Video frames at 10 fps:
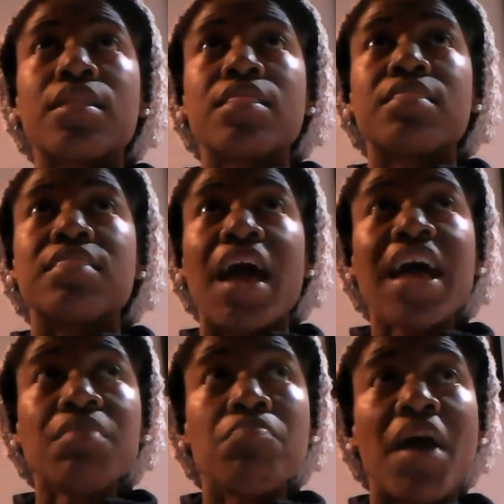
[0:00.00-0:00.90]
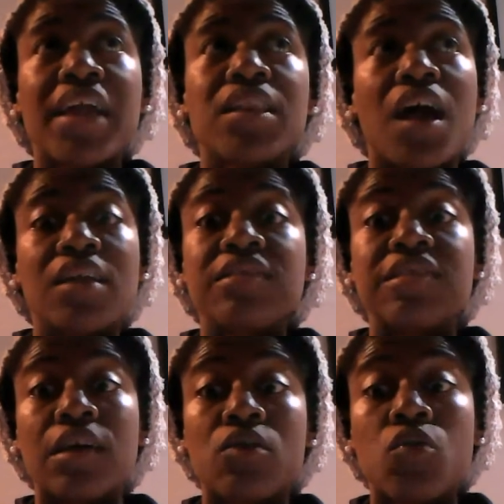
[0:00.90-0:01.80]
that might not
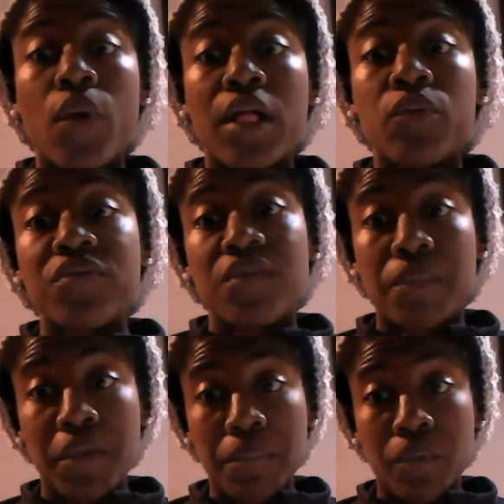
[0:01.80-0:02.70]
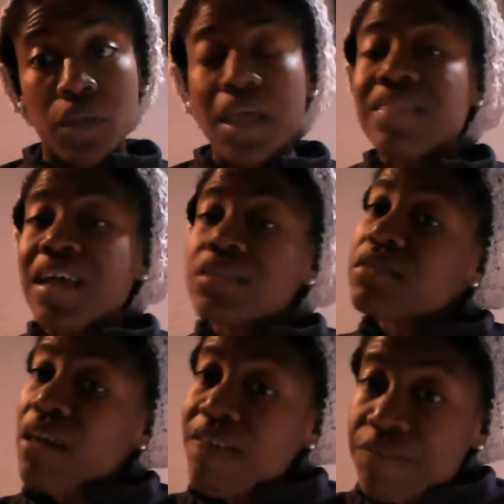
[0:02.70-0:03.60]
settle well with some people, and
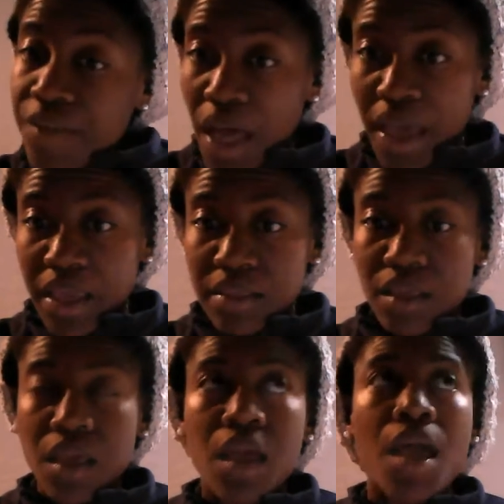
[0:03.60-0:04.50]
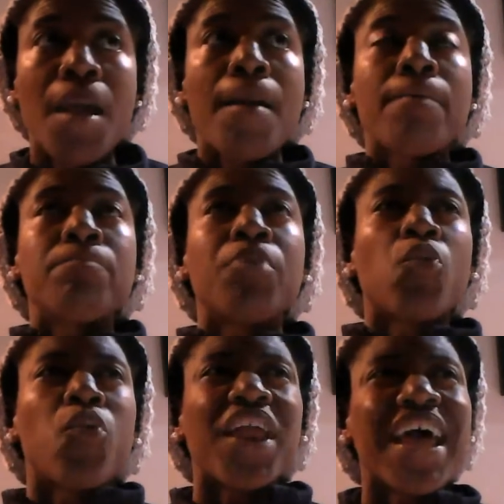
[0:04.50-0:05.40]
that's fine. But
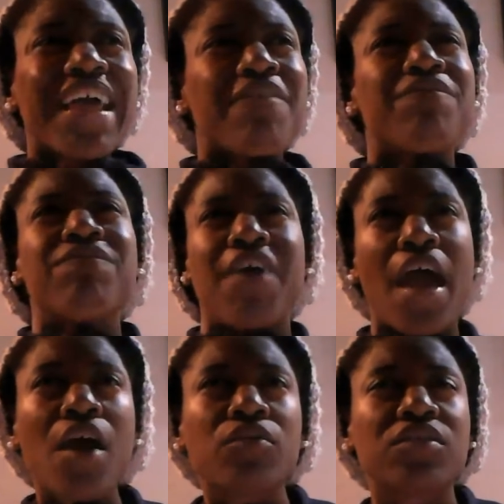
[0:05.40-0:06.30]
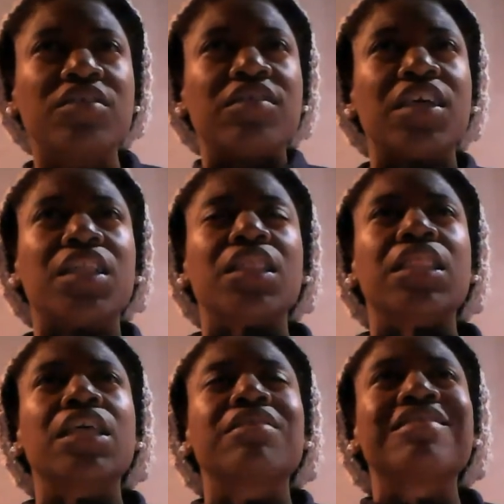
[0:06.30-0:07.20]
what I have found is that
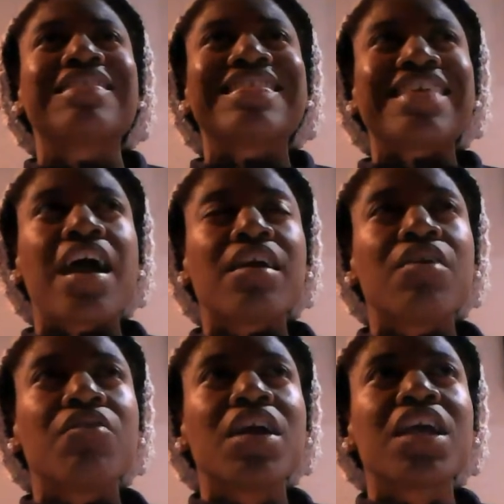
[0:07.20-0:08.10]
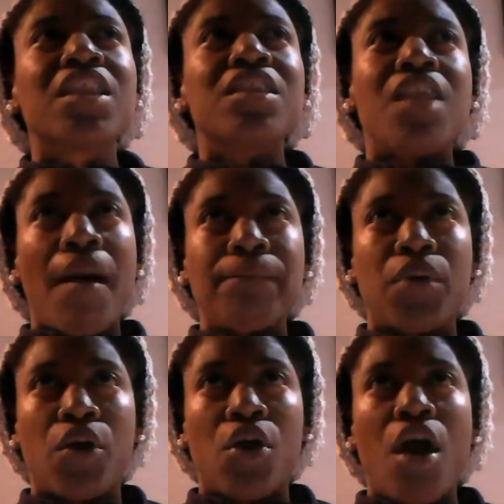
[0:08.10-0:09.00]
the staggering
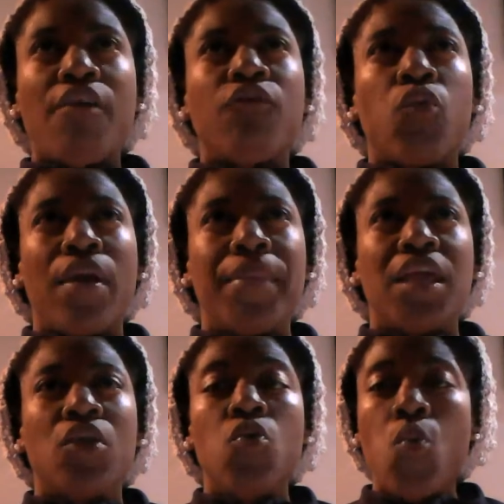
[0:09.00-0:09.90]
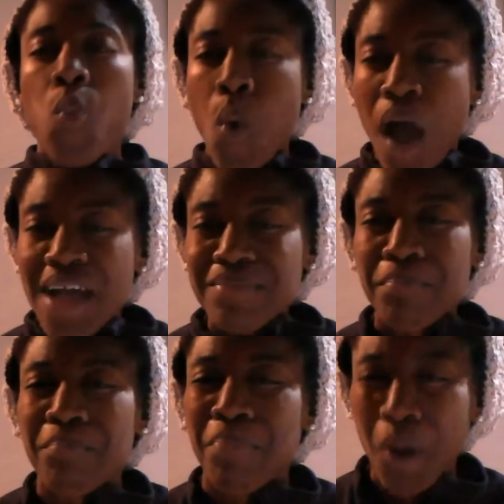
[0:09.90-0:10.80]
number of women who want
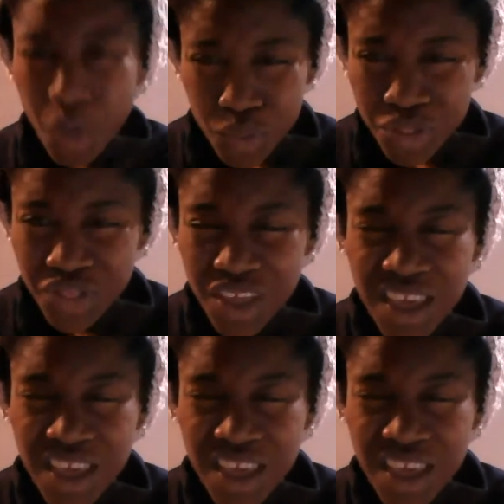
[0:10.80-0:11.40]
both